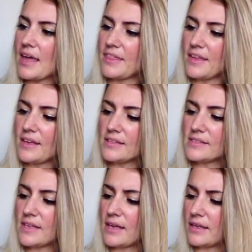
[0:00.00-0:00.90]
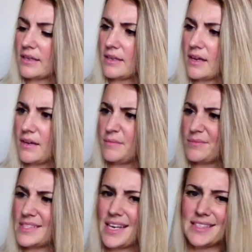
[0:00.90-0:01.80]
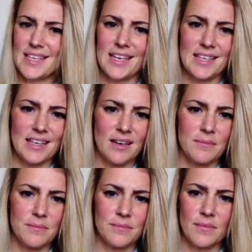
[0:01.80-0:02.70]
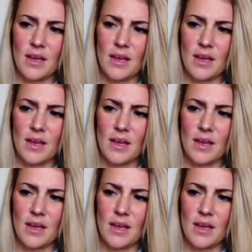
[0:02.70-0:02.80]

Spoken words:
I think it's like titanium.